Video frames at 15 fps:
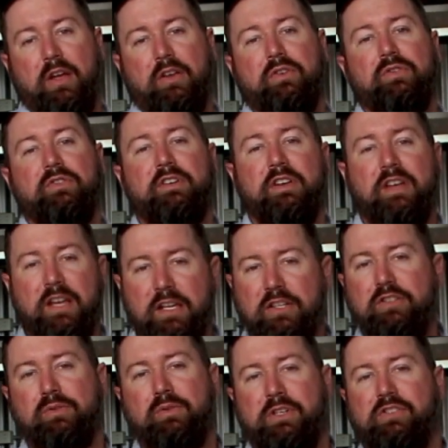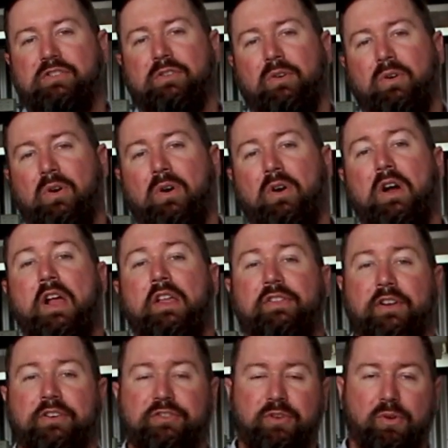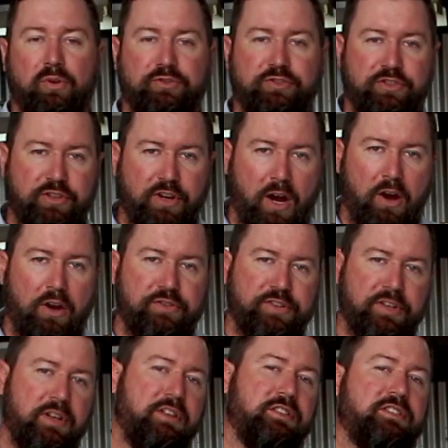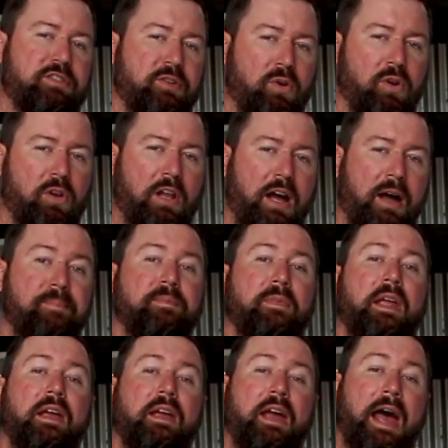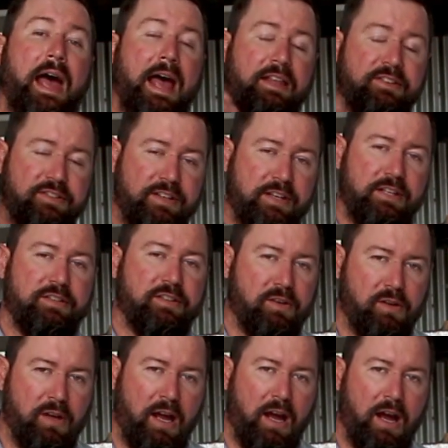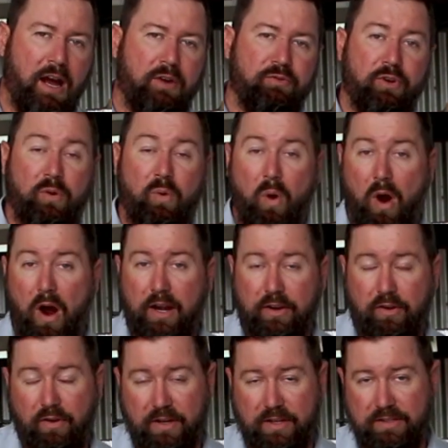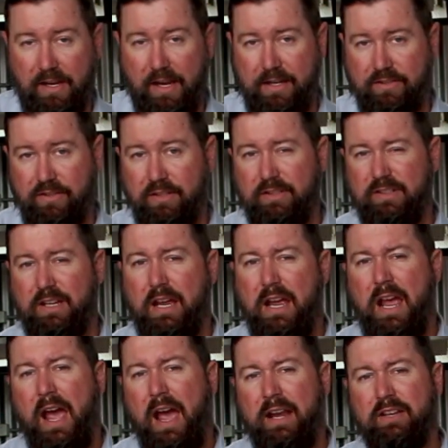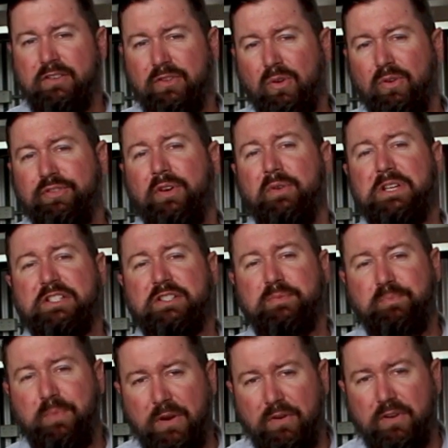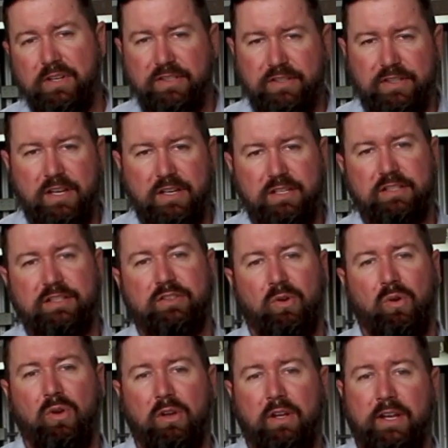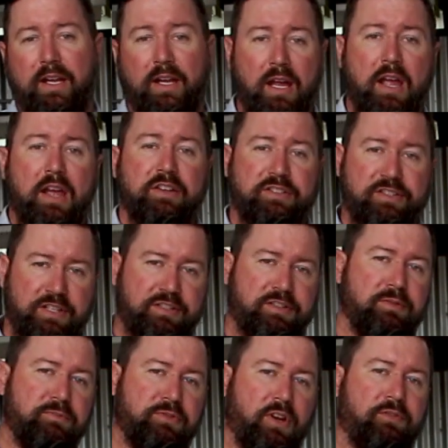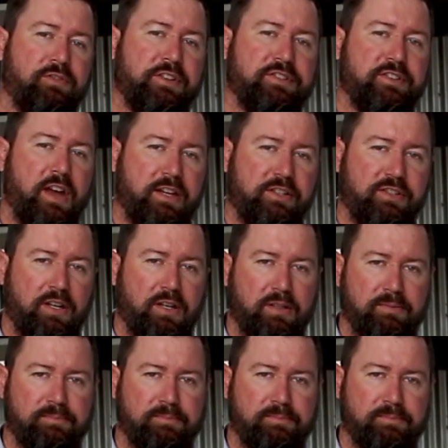You need to ensure that your chosen installer has these required accreditations and is also experienced in installing systems of this nature.